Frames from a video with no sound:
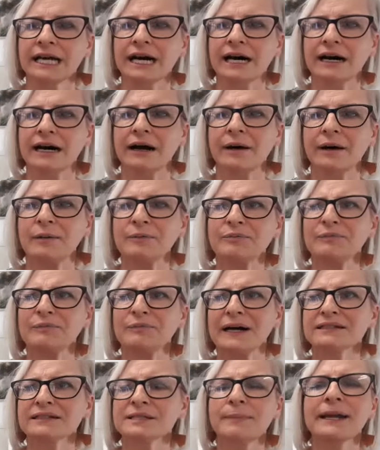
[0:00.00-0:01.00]

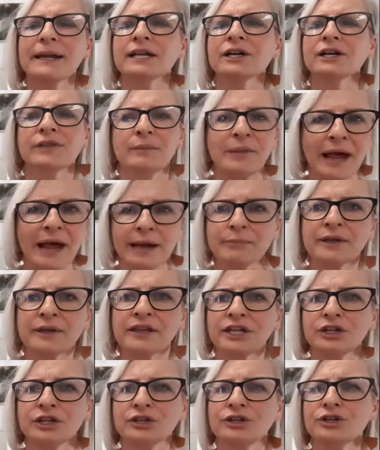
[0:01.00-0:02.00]
But depending on the paper
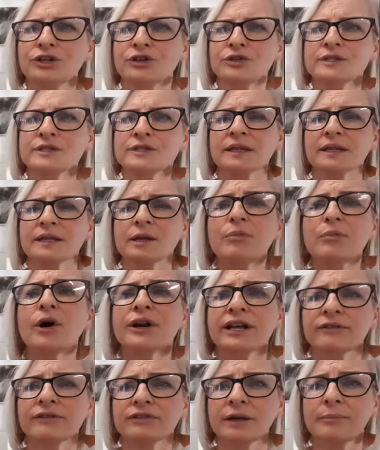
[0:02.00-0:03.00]
that you use and the
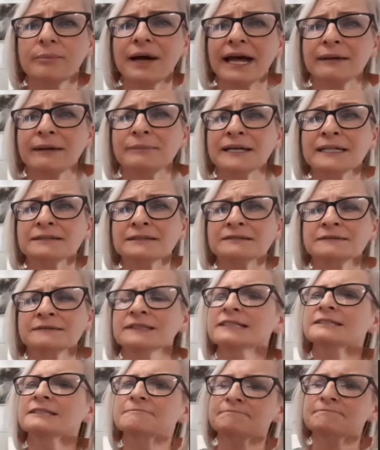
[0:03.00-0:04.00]
body of the paper,
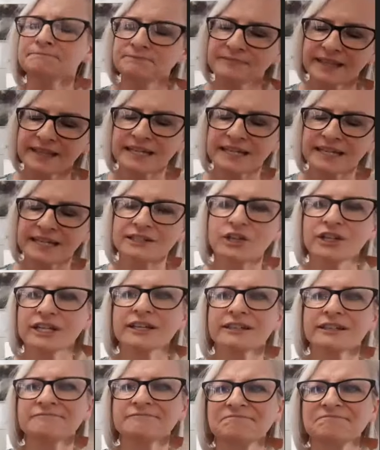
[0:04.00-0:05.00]
then you
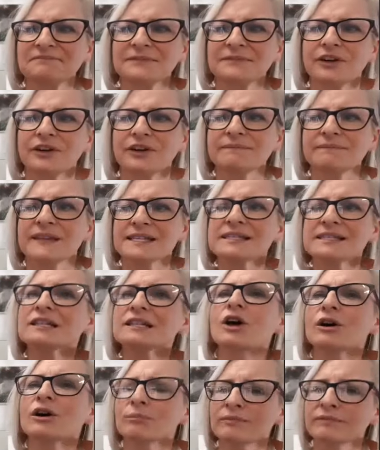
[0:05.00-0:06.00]
can, there's
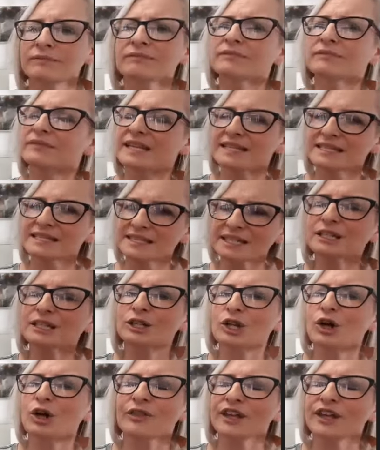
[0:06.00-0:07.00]
still a
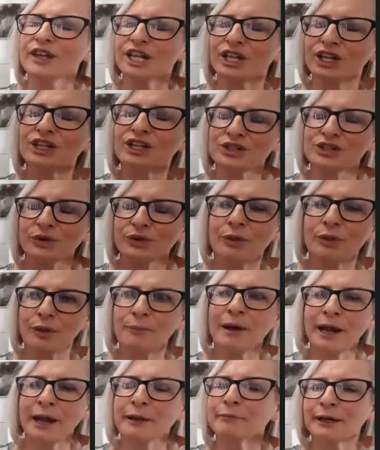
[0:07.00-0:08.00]
lot that you can do on the
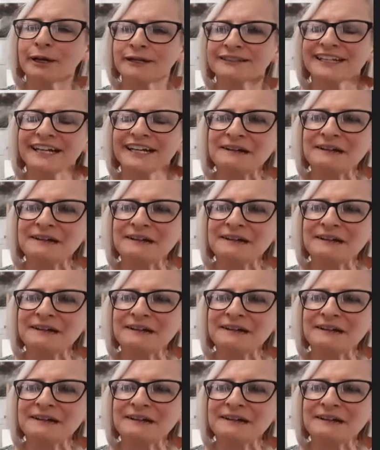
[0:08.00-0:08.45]
paper, yeah.